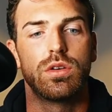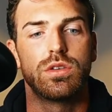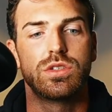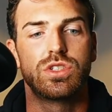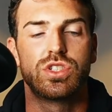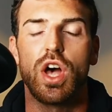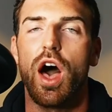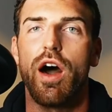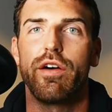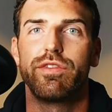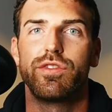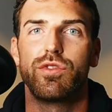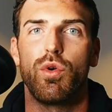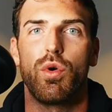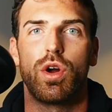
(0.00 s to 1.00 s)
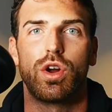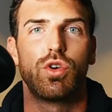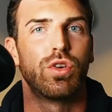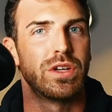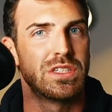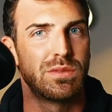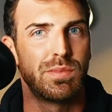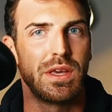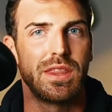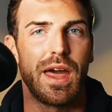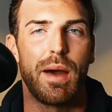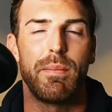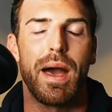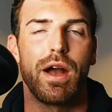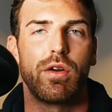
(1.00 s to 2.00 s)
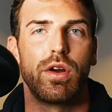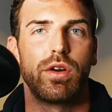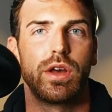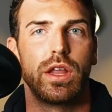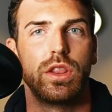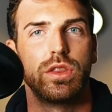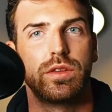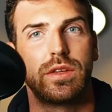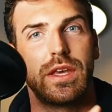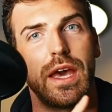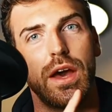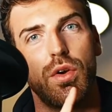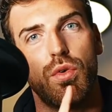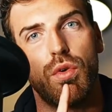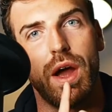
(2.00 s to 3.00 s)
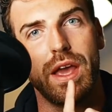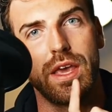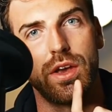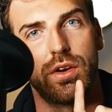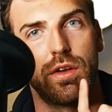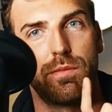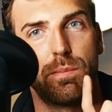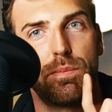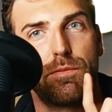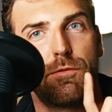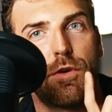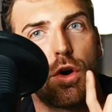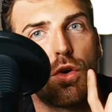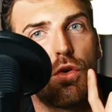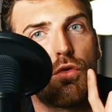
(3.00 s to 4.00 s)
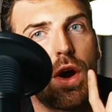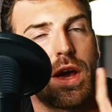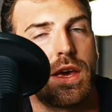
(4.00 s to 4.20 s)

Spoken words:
soft or crispy that background can get right here in a photo right